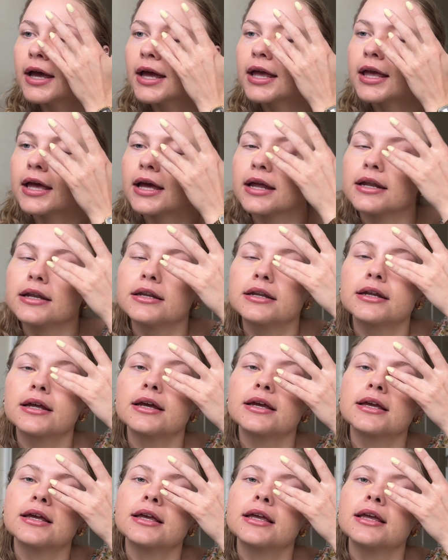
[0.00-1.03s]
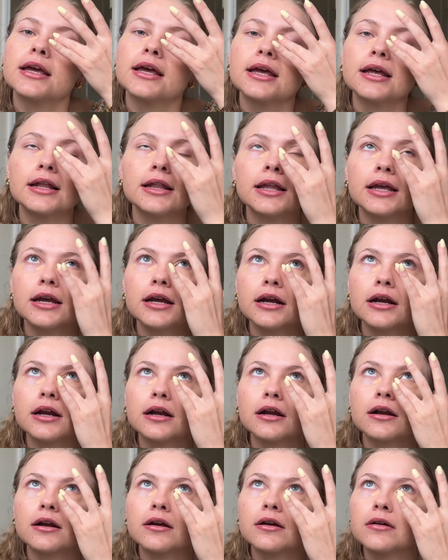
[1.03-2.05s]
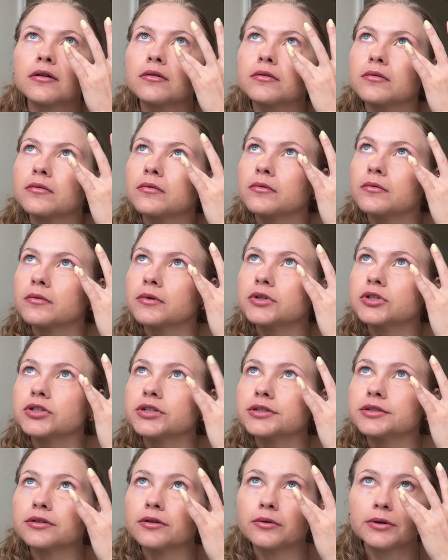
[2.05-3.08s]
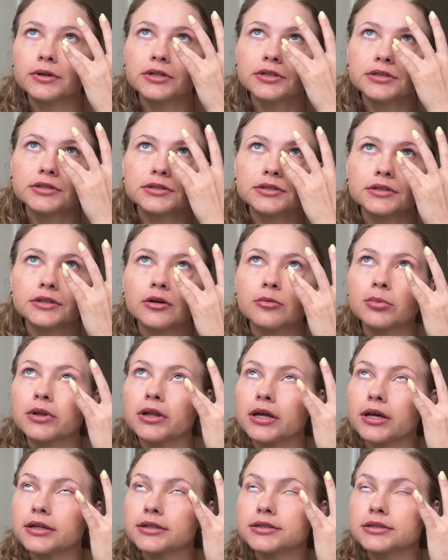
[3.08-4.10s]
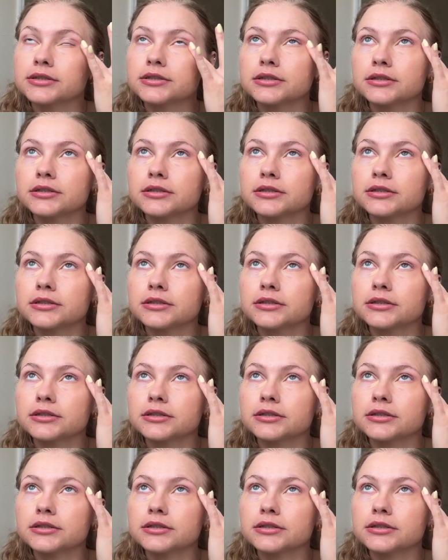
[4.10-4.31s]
And I can get in there, which is always a plus.